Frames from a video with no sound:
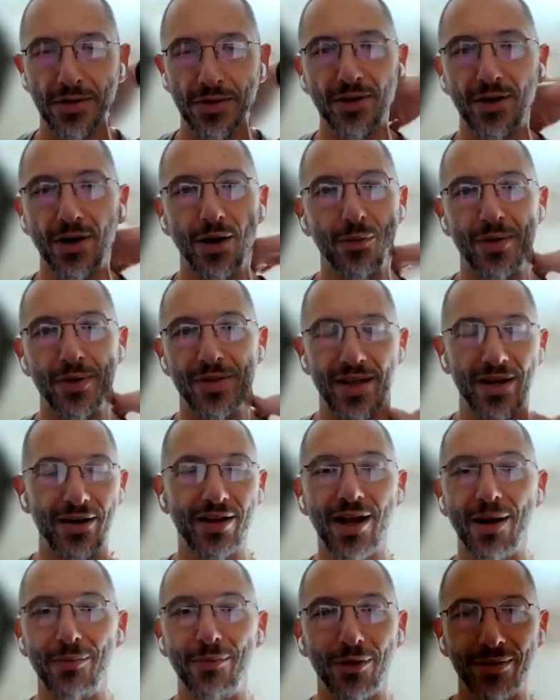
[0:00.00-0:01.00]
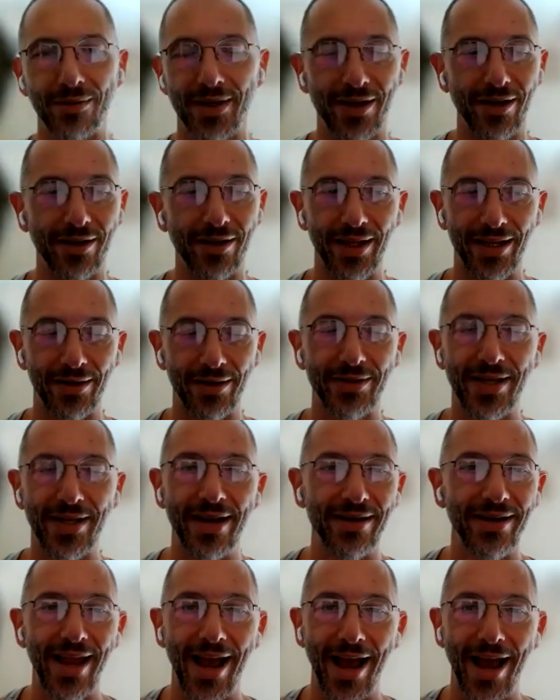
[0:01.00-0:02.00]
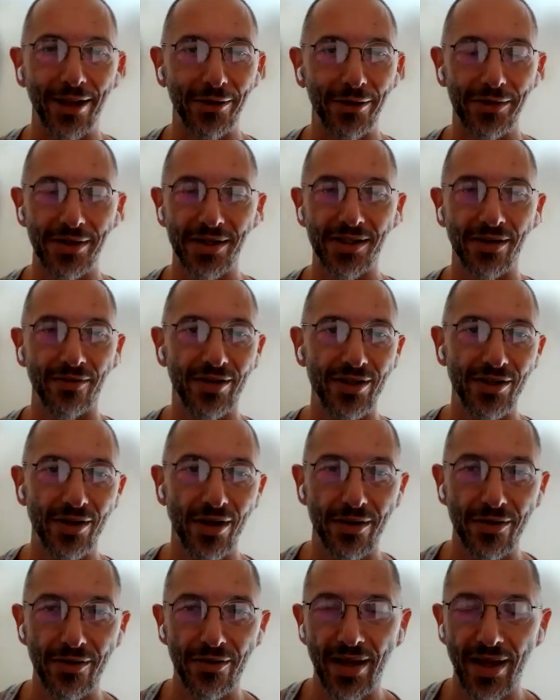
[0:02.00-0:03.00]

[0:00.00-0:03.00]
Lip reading: They're all within a couple, like 10 calories of each other.